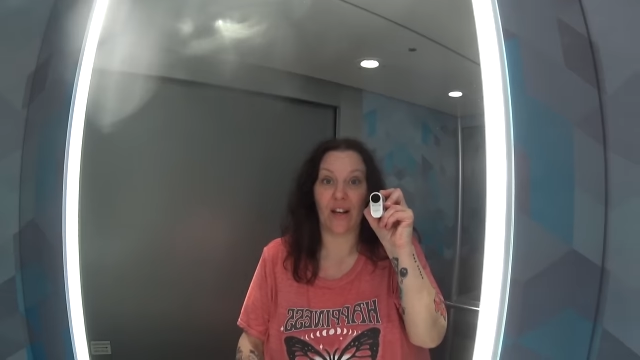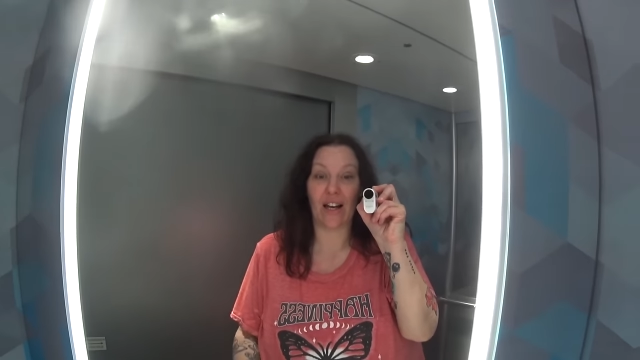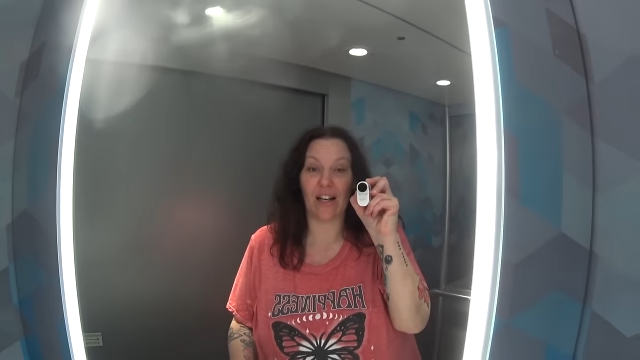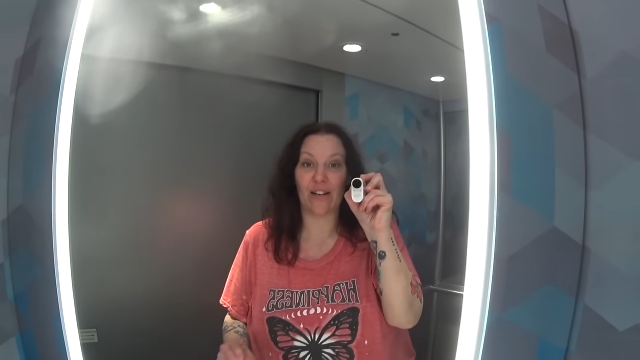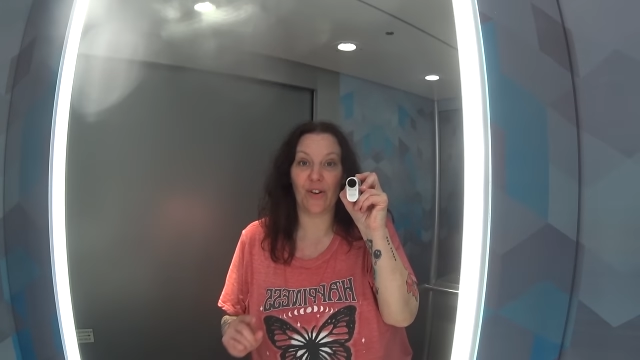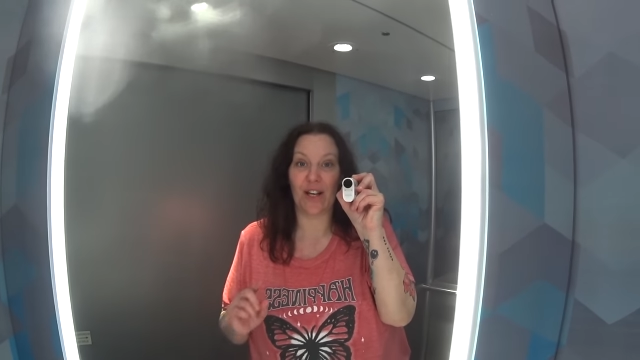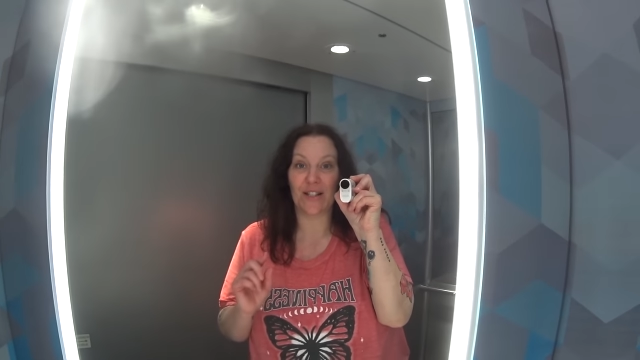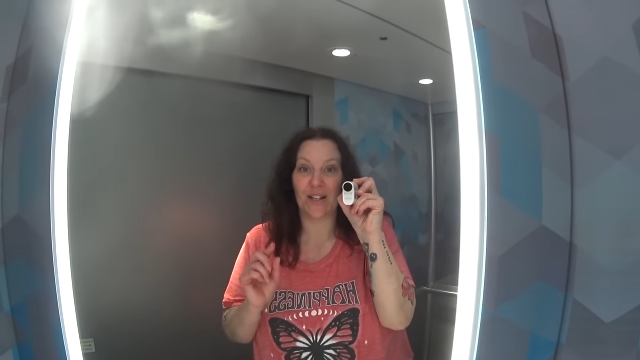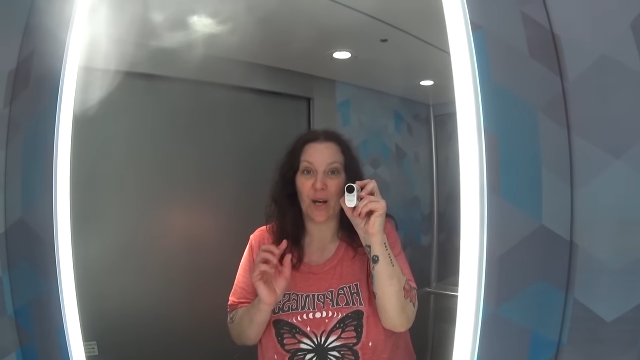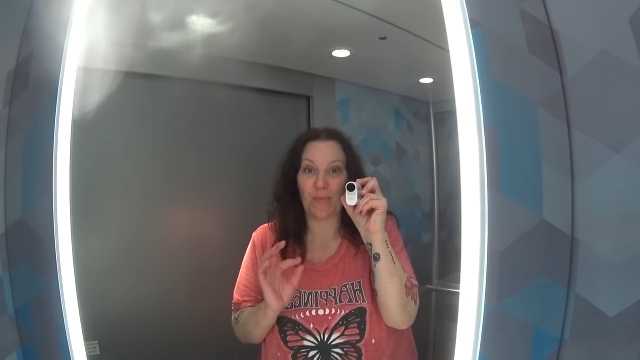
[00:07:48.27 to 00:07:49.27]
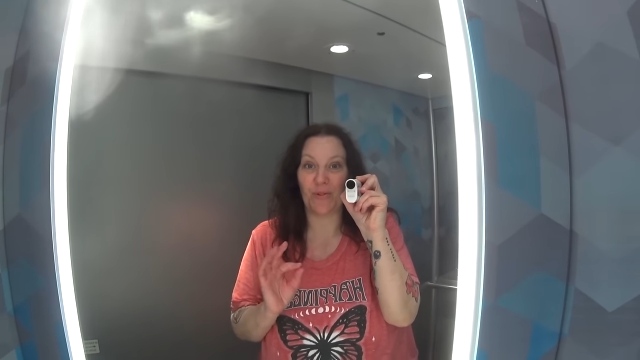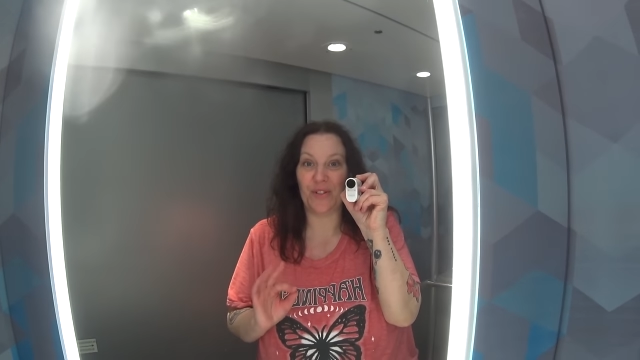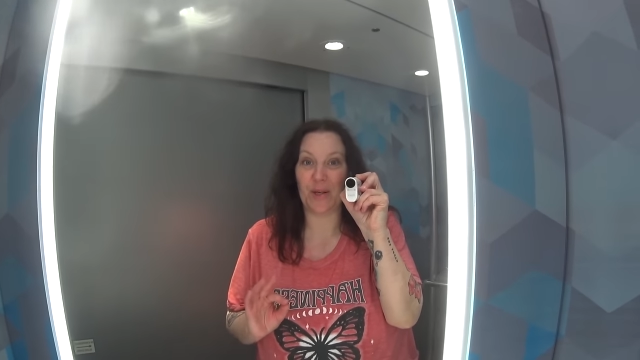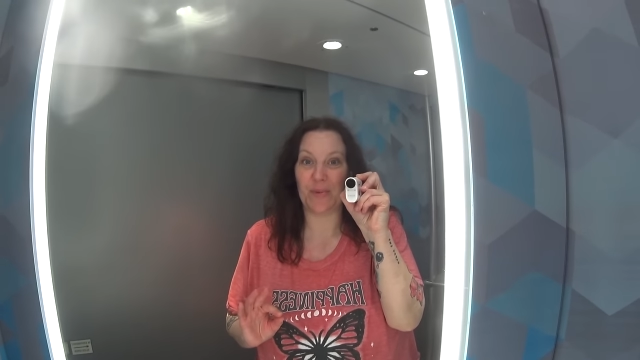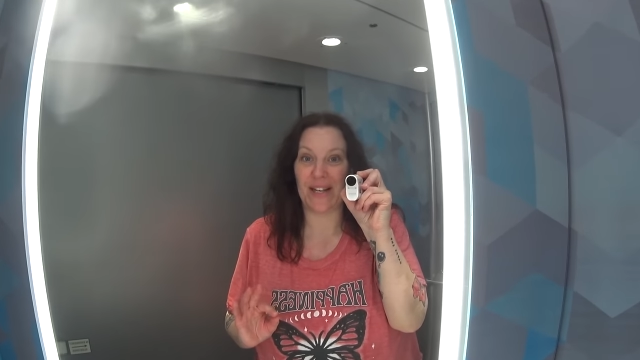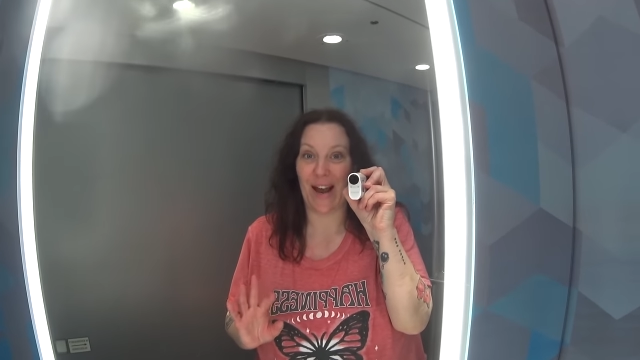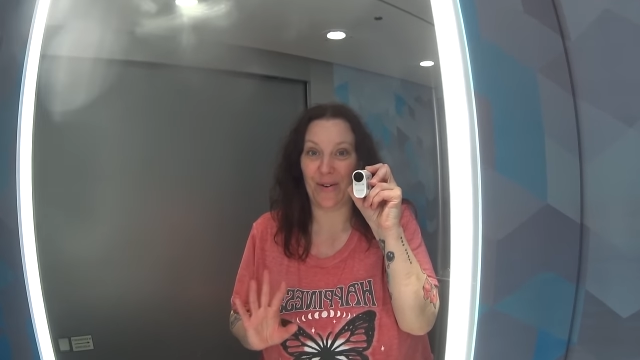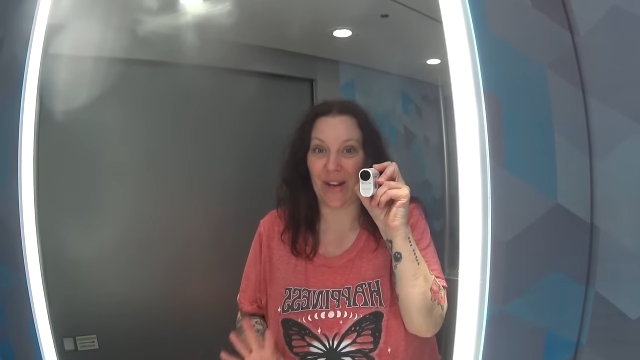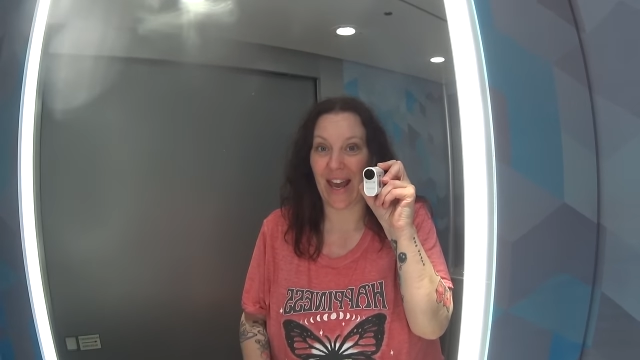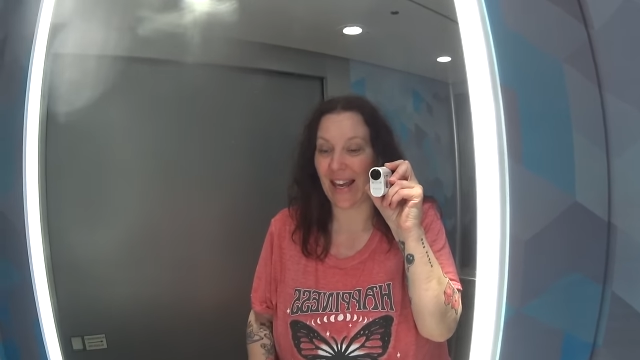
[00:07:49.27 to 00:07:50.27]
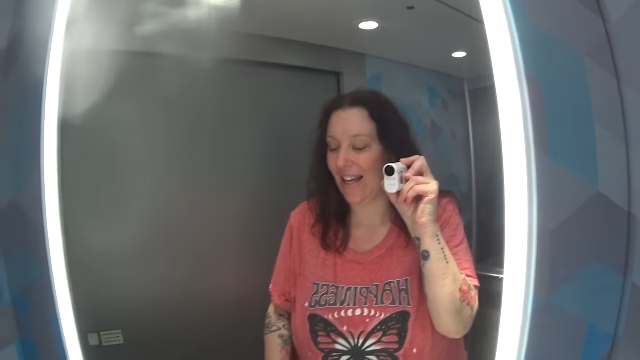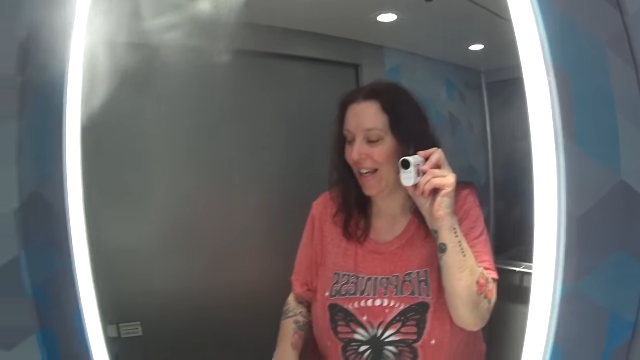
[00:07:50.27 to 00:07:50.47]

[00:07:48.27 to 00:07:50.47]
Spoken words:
I gotta give you guys a couple of tips now, okay?